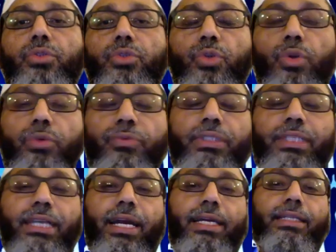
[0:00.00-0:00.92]
look for the
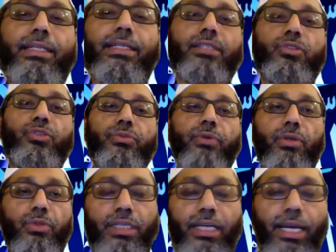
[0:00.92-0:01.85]
guidance and to follow
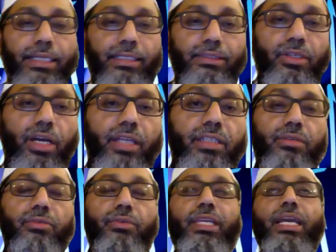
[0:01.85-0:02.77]
the guidance. Rather,
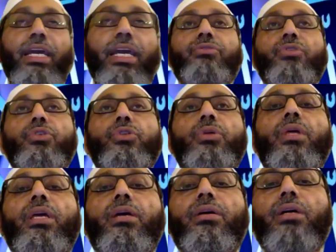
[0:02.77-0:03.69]
we have to,
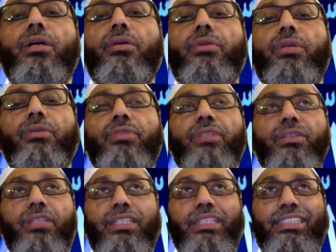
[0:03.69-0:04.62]

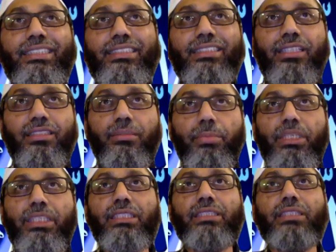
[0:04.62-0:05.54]
this is just a
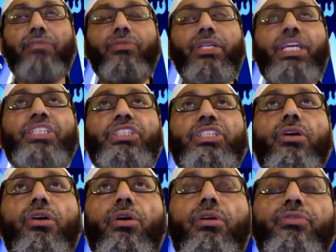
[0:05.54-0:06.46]
basic definition
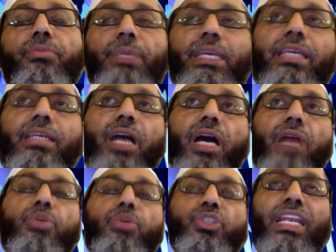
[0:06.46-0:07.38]
of being a
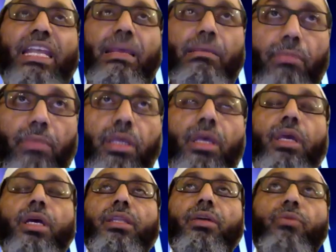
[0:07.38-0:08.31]
Muslim,
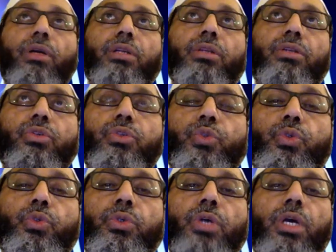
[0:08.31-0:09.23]
the one who